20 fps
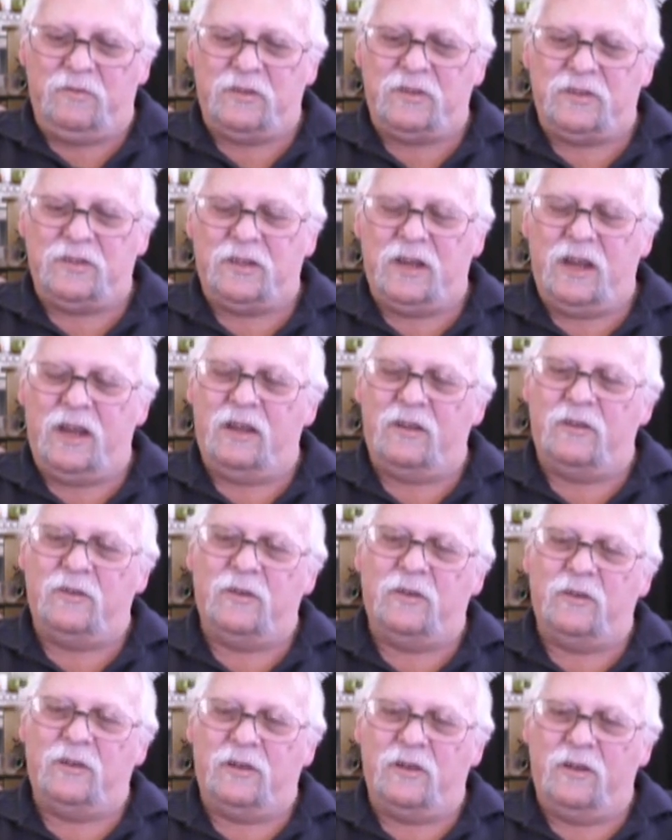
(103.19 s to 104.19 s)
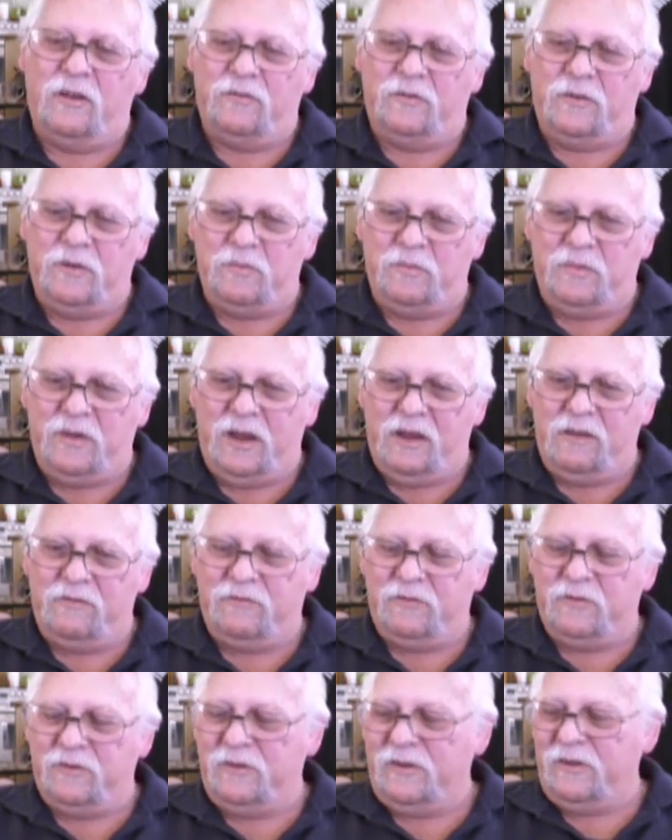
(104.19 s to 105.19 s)
He said, go and order the coffee and pay
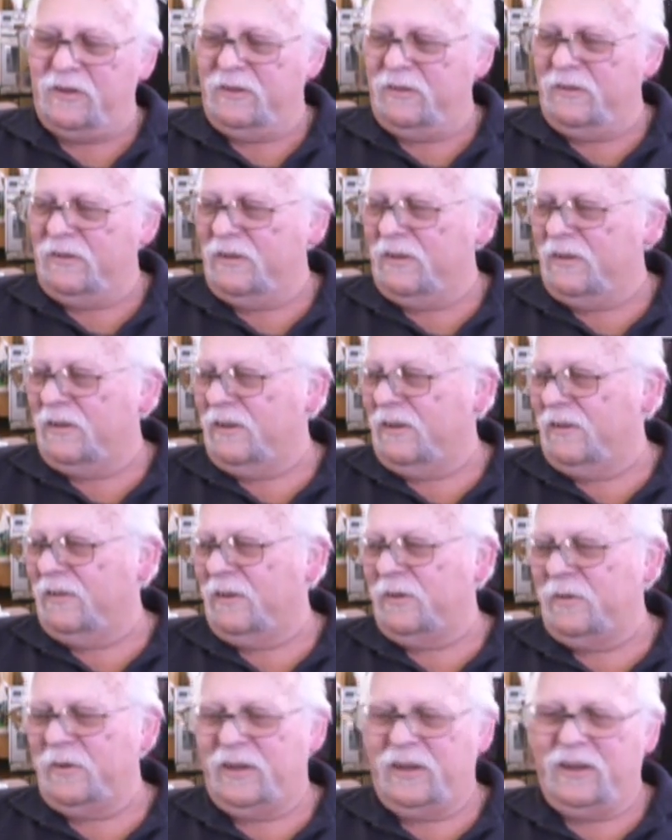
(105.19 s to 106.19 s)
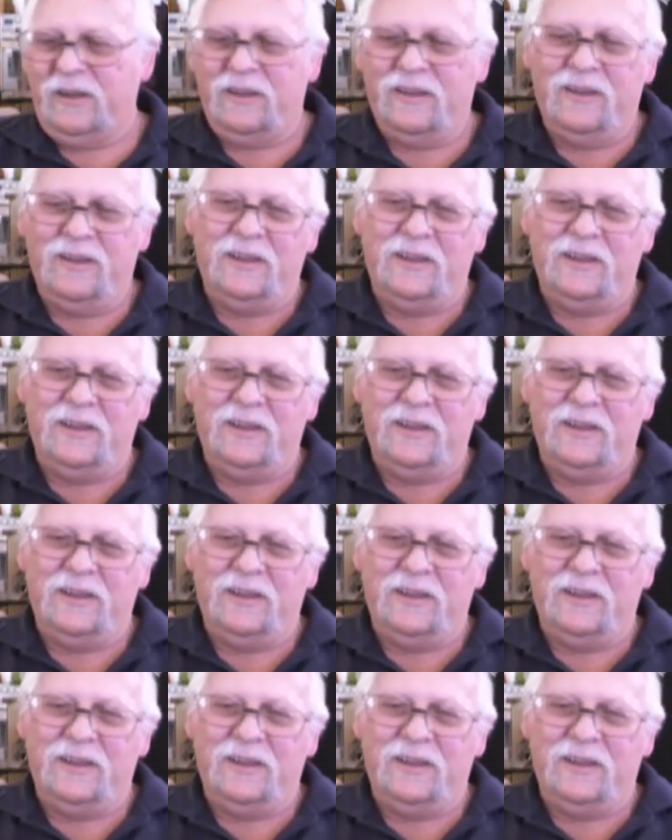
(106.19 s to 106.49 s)
for it. Oh, here we go.